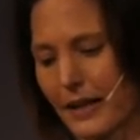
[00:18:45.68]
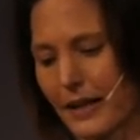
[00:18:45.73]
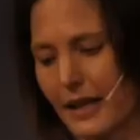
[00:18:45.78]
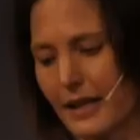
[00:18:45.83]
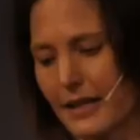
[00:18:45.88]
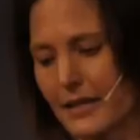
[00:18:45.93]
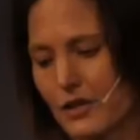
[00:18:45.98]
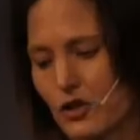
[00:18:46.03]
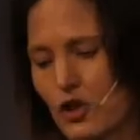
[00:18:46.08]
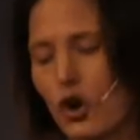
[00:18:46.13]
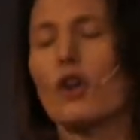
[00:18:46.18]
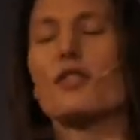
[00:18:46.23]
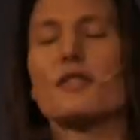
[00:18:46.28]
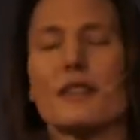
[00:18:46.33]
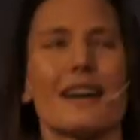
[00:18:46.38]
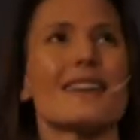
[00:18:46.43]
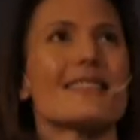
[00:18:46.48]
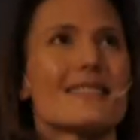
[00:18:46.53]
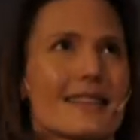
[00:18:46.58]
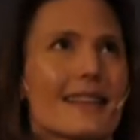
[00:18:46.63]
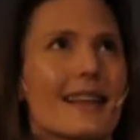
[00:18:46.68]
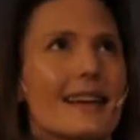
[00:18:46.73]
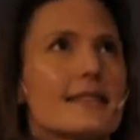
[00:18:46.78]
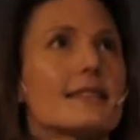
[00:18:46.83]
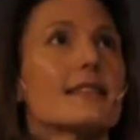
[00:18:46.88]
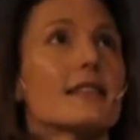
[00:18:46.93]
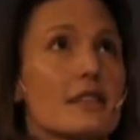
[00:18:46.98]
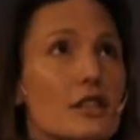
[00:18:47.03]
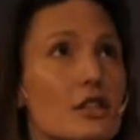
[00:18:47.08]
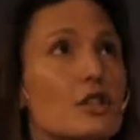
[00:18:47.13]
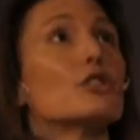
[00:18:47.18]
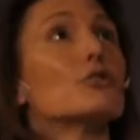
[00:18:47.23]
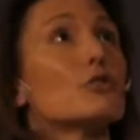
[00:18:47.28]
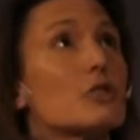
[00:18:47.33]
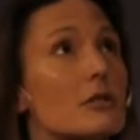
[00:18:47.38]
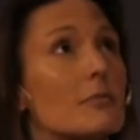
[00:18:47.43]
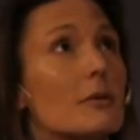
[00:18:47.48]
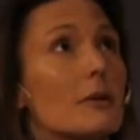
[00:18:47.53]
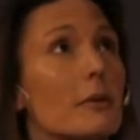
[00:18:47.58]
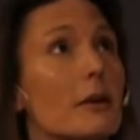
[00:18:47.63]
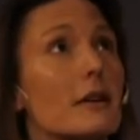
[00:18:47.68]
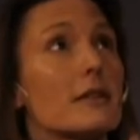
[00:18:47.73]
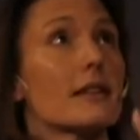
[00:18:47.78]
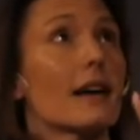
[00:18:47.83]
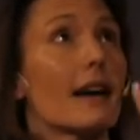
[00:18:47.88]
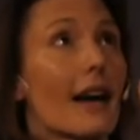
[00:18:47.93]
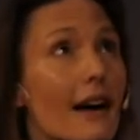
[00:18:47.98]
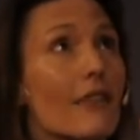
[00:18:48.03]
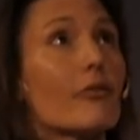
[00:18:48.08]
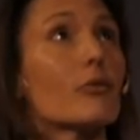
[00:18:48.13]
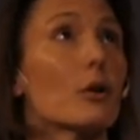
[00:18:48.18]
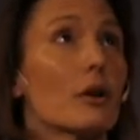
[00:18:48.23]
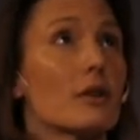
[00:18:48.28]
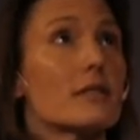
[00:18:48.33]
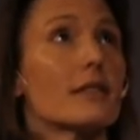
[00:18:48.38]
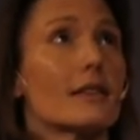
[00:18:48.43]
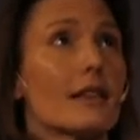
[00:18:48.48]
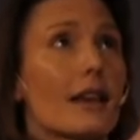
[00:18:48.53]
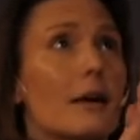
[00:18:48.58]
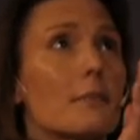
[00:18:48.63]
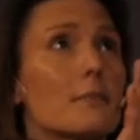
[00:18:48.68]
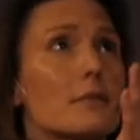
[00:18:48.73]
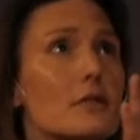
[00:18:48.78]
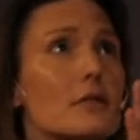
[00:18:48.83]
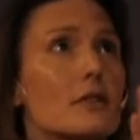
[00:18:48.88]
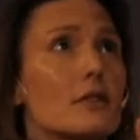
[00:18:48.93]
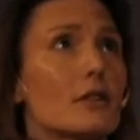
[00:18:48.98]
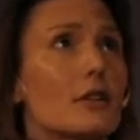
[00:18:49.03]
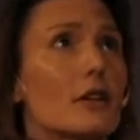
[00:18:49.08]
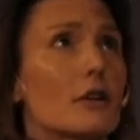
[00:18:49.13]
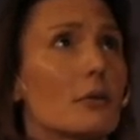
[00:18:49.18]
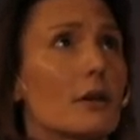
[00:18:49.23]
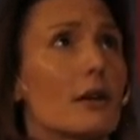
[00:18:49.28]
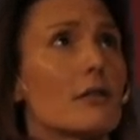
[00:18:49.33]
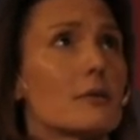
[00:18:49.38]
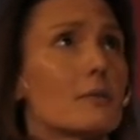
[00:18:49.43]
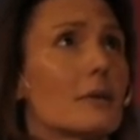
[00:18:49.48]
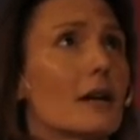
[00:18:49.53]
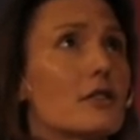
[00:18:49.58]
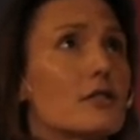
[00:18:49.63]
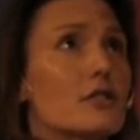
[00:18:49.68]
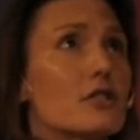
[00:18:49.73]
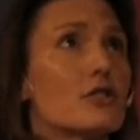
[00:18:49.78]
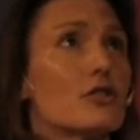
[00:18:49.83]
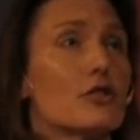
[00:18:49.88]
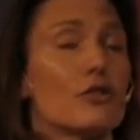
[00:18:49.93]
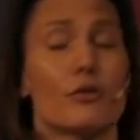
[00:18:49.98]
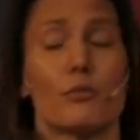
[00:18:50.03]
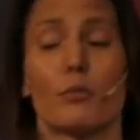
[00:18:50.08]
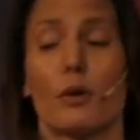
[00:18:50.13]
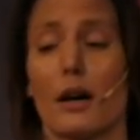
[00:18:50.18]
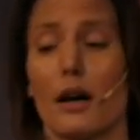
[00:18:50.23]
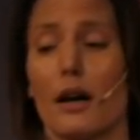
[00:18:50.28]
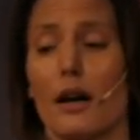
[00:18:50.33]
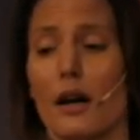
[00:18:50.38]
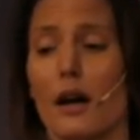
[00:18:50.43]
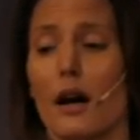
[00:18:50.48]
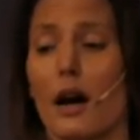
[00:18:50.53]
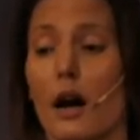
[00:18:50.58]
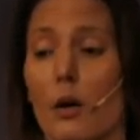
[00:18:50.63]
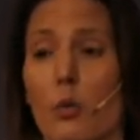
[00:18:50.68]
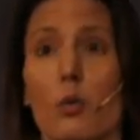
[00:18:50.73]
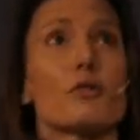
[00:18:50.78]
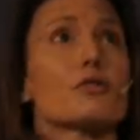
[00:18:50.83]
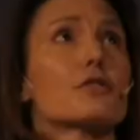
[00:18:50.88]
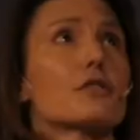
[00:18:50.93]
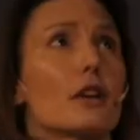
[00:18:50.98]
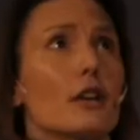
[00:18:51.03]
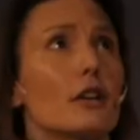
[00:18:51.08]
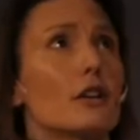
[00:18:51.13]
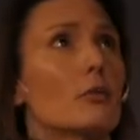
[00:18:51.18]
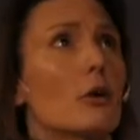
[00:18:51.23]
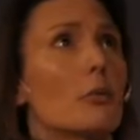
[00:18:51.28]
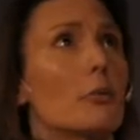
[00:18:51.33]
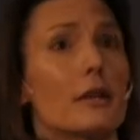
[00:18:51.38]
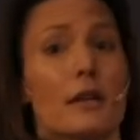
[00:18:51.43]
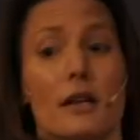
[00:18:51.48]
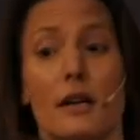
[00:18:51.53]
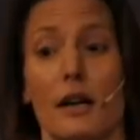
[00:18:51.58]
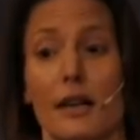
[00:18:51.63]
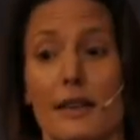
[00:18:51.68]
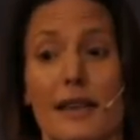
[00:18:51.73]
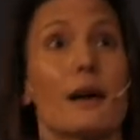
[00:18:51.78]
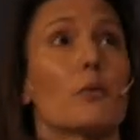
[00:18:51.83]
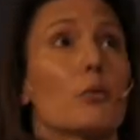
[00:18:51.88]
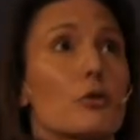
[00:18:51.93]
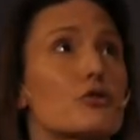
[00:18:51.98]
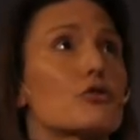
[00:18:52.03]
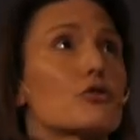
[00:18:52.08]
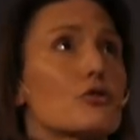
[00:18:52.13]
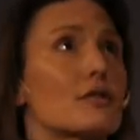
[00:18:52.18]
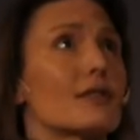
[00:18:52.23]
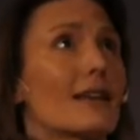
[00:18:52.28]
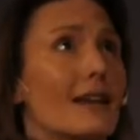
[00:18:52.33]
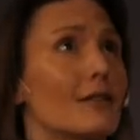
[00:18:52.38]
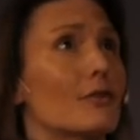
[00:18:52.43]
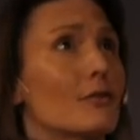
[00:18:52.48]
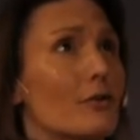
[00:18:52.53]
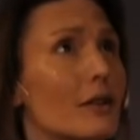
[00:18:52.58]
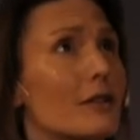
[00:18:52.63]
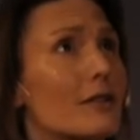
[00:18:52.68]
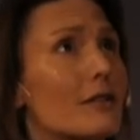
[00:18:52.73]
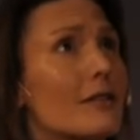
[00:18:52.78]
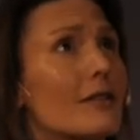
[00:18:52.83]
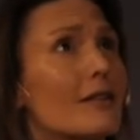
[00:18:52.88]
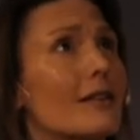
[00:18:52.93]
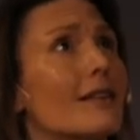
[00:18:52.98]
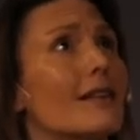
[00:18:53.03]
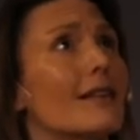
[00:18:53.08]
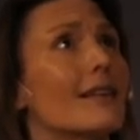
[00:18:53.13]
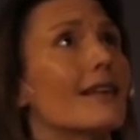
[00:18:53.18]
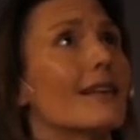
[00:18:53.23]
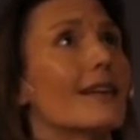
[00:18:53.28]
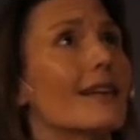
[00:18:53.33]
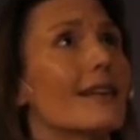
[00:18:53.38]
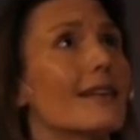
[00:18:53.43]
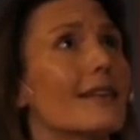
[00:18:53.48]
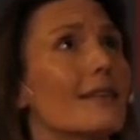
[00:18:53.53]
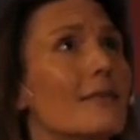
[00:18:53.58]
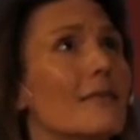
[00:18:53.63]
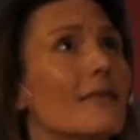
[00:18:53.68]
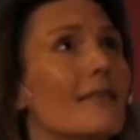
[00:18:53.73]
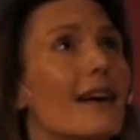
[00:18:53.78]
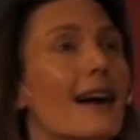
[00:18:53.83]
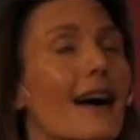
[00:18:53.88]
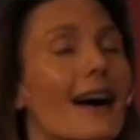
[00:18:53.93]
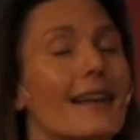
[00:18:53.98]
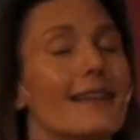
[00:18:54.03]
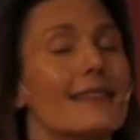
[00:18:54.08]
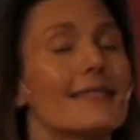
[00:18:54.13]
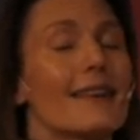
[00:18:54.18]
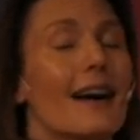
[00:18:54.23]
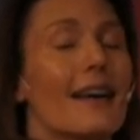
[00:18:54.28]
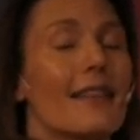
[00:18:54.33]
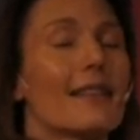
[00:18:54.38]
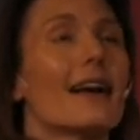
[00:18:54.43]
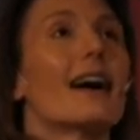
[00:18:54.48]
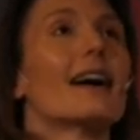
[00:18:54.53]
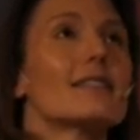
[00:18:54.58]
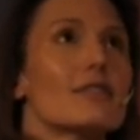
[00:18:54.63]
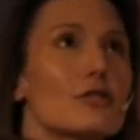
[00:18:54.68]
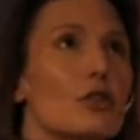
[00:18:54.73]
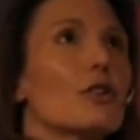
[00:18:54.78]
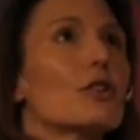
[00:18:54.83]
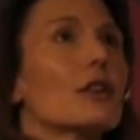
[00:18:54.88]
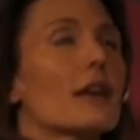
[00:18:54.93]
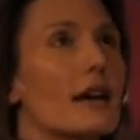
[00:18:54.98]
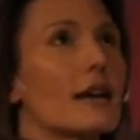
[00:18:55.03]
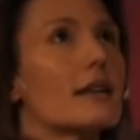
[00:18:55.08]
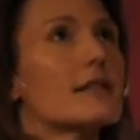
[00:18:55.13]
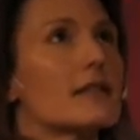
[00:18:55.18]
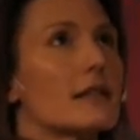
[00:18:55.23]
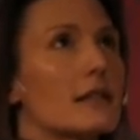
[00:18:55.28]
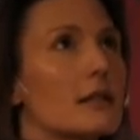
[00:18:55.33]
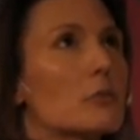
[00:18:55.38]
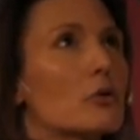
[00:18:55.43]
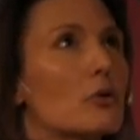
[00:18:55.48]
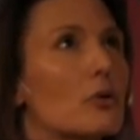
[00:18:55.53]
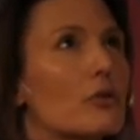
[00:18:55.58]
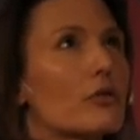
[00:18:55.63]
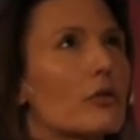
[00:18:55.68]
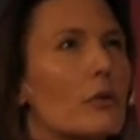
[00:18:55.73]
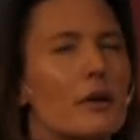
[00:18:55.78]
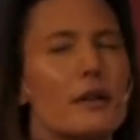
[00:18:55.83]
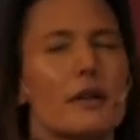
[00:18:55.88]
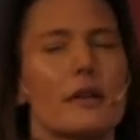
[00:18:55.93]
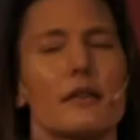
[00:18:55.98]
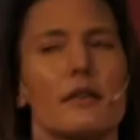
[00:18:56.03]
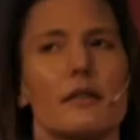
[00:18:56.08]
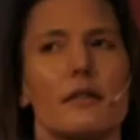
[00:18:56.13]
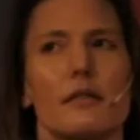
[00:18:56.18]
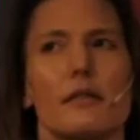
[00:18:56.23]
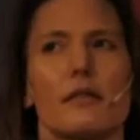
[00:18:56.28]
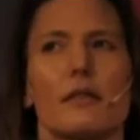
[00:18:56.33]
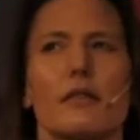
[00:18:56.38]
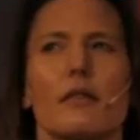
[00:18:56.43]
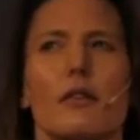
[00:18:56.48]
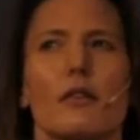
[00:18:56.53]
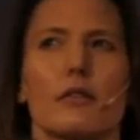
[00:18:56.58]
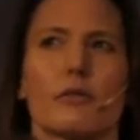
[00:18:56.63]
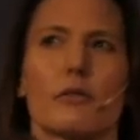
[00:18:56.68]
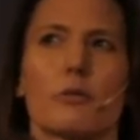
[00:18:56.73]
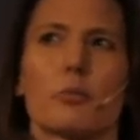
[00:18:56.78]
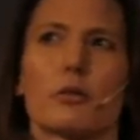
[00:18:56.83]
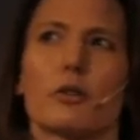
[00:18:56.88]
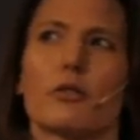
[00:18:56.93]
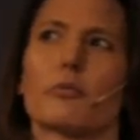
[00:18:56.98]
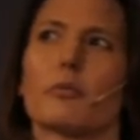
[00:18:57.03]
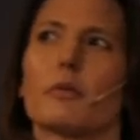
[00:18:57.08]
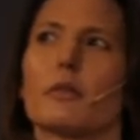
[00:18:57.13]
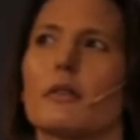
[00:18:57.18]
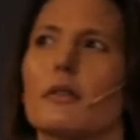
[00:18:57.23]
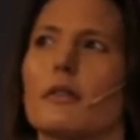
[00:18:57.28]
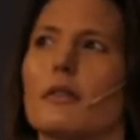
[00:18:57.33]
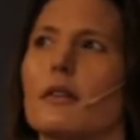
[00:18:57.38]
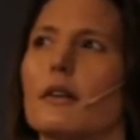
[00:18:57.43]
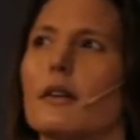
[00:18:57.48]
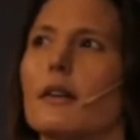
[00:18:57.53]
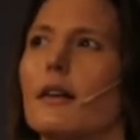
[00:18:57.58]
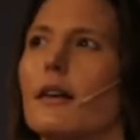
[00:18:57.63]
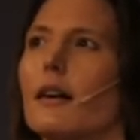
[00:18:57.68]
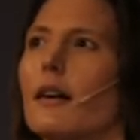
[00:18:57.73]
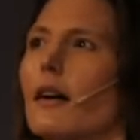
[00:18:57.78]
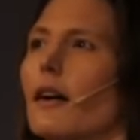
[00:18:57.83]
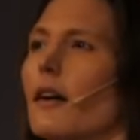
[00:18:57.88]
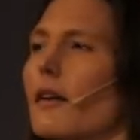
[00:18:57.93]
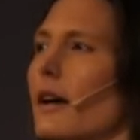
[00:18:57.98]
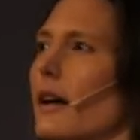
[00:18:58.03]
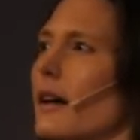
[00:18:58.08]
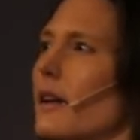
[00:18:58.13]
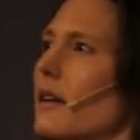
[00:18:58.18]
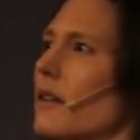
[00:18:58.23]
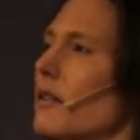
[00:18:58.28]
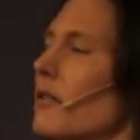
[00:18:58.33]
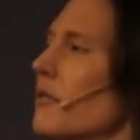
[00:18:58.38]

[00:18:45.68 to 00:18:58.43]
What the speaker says: it's not as isolating as it used to be, because I have worked in labs, you know, when I was a PhD student where I was the only woman and that was just the end of it. And that's not the case anymore. So I think there's lots of improvement. Okay,